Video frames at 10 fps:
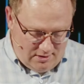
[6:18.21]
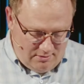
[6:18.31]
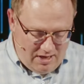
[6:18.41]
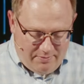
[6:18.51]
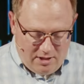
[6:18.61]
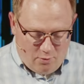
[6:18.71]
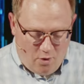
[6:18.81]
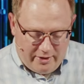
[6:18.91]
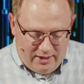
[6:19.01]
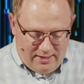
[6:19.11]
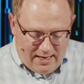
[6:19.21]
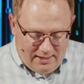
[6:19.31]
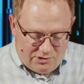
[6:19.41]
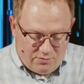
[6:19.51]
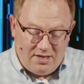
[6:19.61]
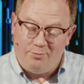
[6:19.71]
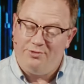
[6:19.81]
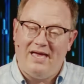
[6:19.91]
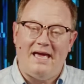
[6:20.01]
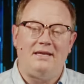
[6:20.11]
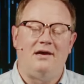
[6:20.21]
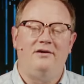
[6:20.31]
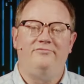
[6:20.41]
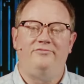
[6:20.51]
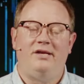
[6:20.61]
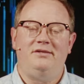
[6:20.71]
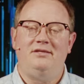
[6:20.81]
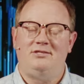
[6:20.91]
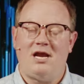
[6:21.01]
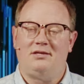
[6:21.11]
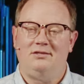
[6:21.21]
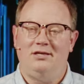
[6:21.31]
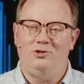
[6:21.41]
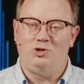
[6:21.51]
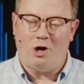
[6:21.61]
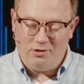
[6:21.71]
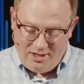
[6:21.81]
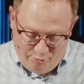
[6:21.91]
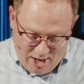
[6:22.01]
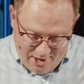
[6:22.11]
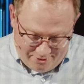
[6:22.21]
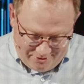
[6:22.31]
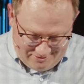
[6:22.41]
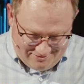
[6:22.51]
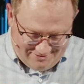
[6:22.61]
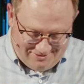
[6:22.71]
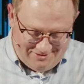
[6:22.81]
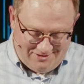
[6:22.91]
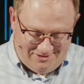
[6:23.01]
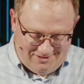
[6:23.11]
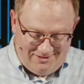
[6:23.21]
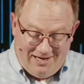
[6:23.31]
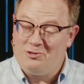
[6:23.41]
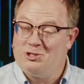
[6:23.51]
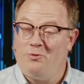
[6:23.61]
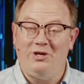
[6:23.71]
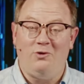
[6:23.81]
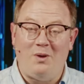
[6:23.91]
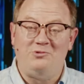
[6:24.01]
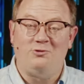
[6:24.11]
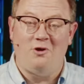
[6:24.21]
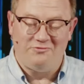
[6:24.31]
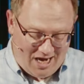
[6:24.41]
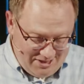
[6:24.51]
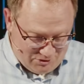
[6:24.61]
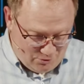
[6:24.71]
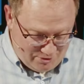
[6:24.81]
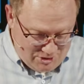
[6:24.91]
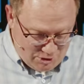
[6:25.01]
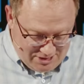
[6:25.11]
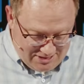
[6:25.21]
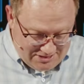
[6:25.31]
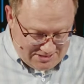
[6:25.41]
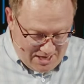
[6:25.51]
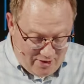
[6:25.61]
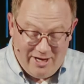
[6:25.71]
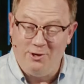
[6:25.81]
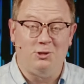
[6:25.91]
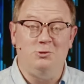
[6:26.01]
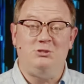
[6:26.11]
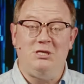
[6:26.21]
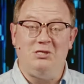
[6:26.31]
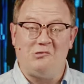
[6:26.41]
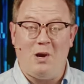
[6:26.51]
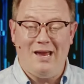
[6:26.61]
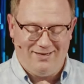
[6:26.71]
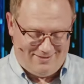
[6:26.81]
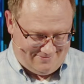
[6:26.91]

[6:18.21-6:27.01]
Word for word: Maybe their walking cadence resembled that of a dejected Charlie Brown, now showing at Webster Groves High School. Get your tickets now. I hear Lucy is great.